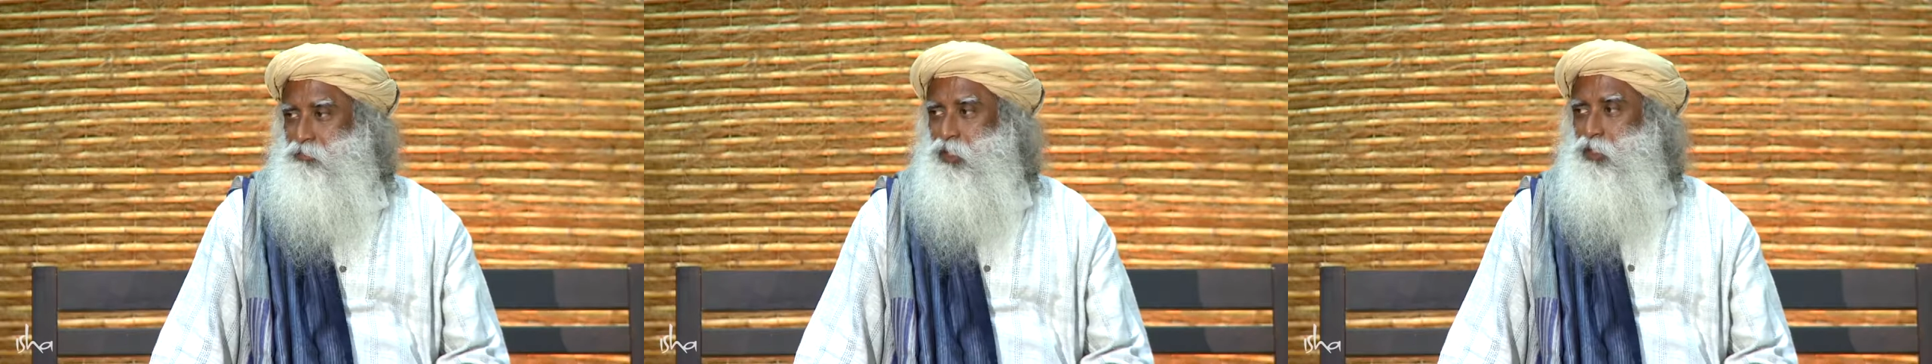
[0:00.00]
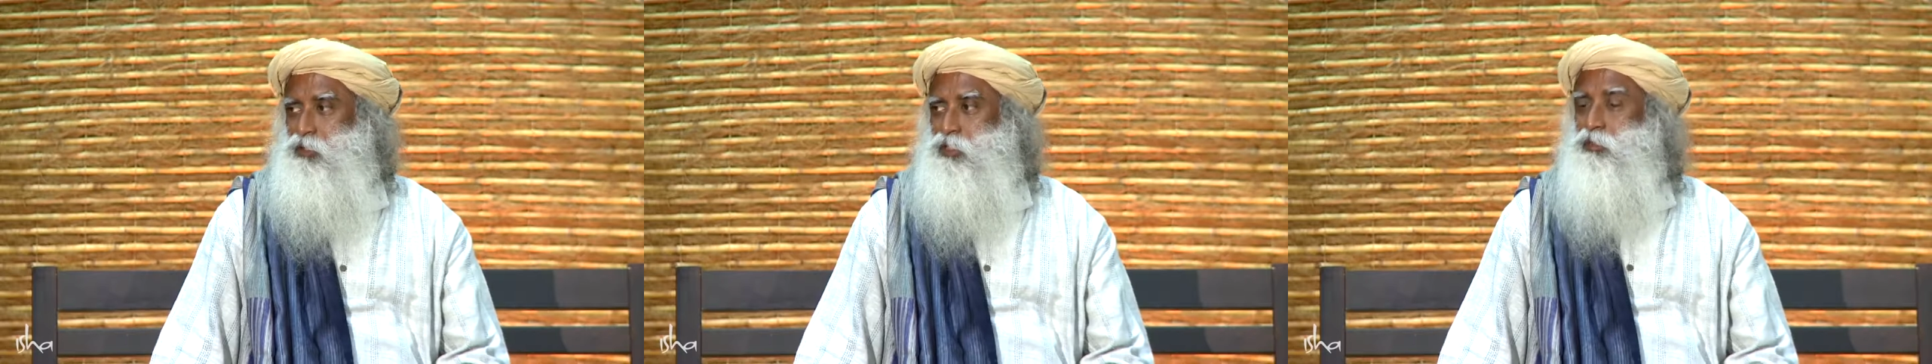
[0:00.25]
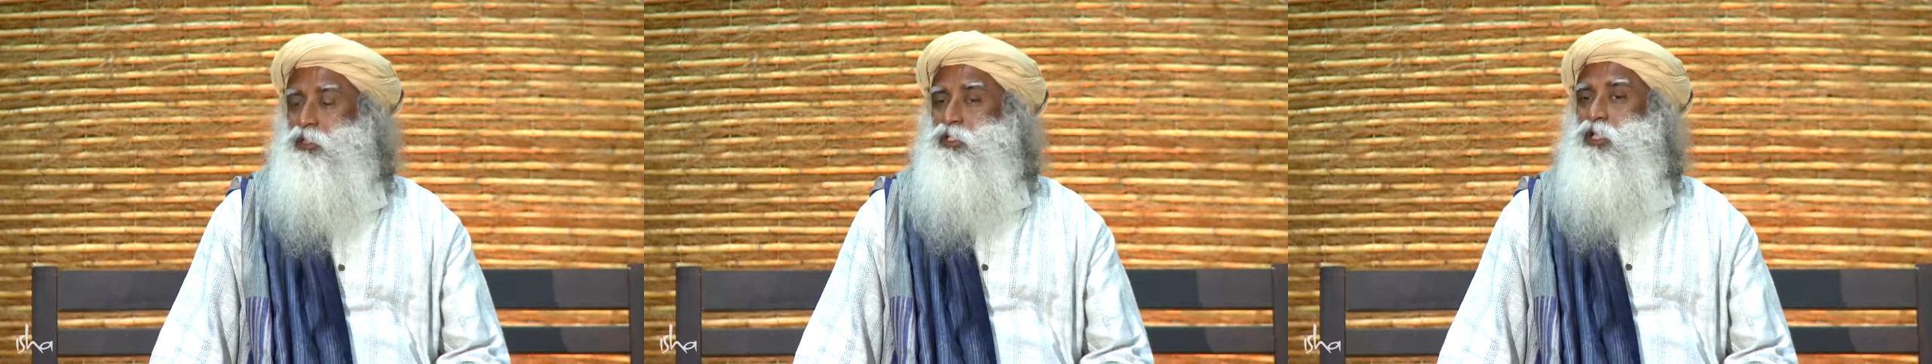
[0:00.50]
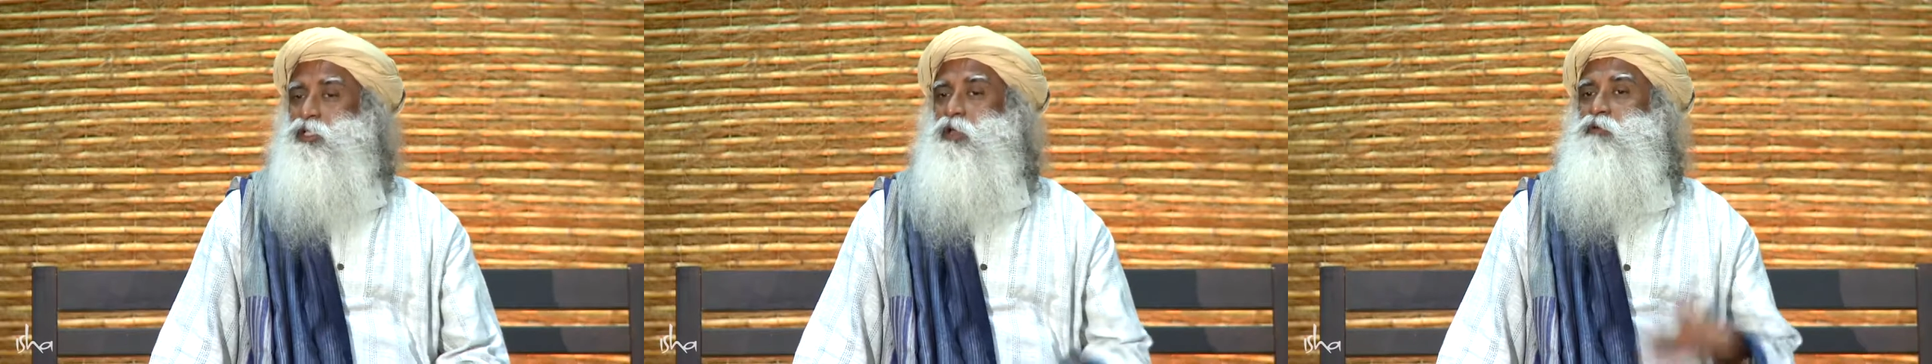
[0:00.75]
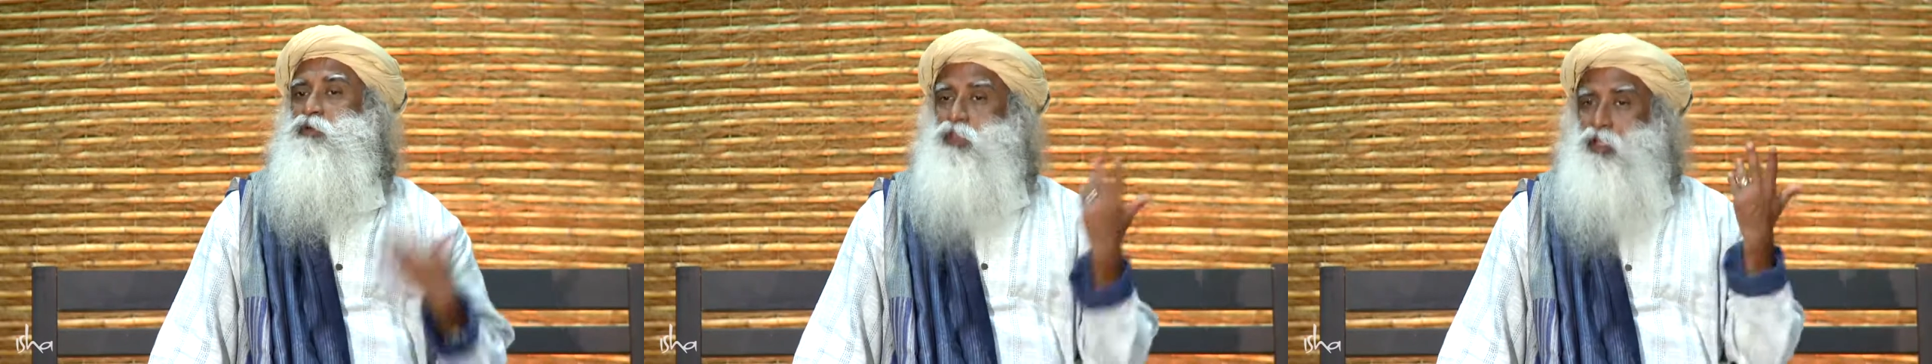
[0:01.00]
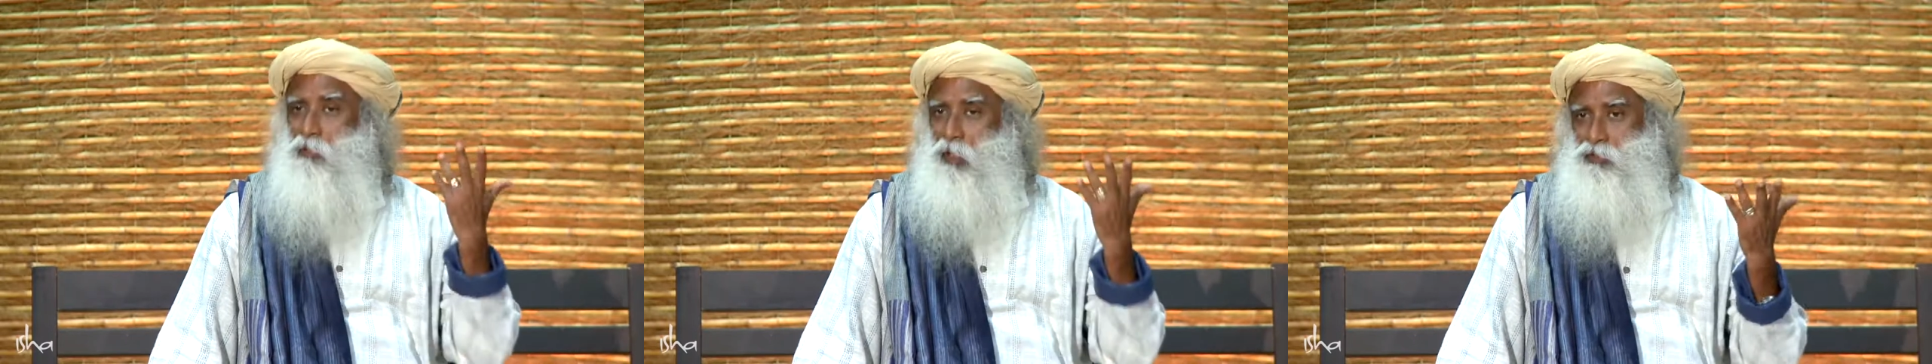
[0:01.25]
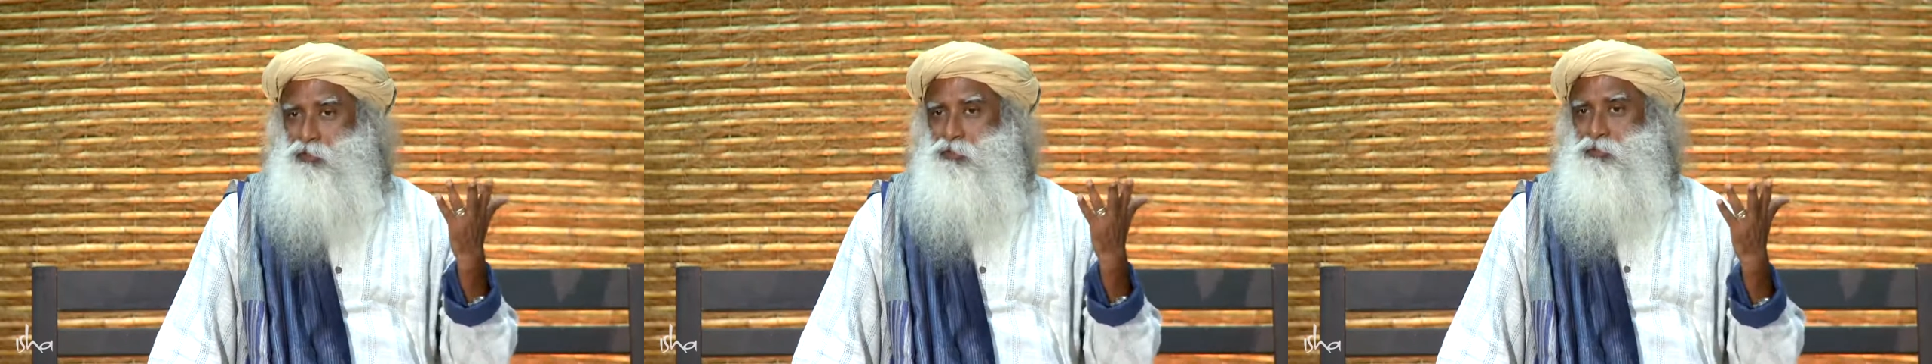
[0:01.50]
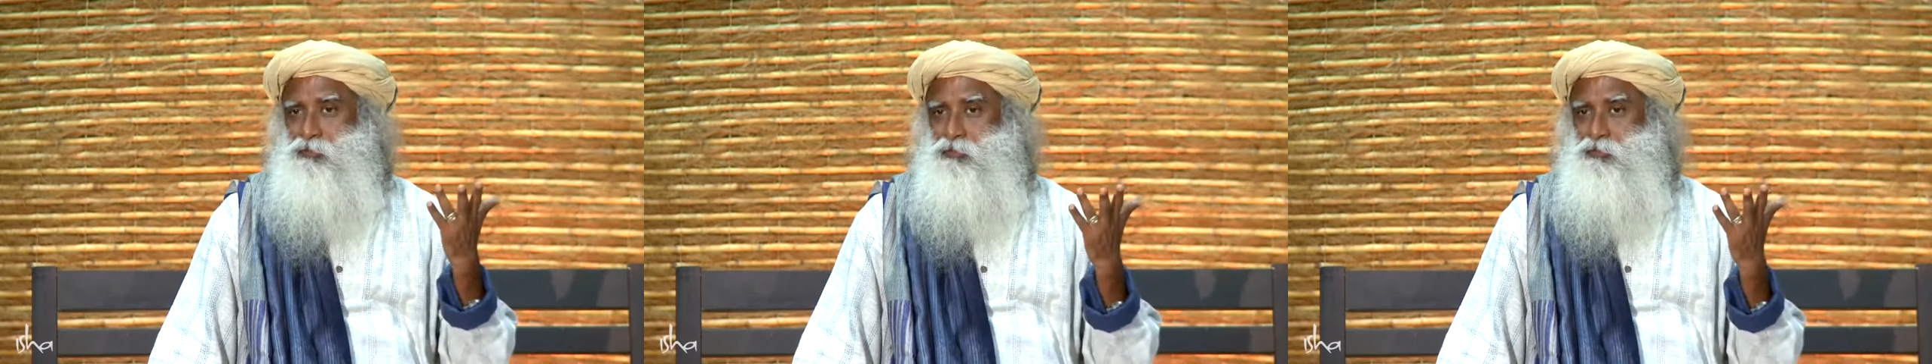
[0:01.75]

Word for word: because it will change everything about you.